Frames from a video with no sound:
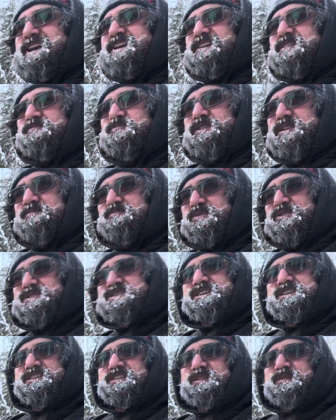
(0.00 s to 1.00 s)
it with a
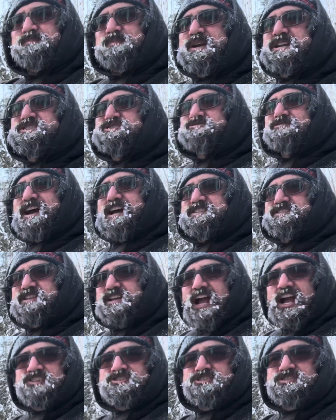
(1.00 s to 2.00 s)
particular beach grass, the
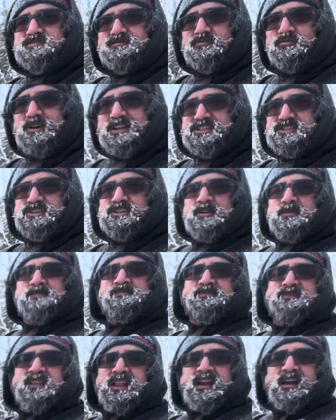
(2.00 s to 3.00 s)
edges of which
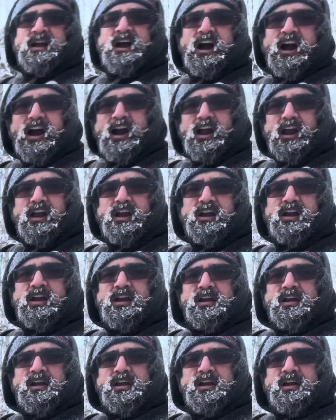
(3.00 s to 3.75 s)
are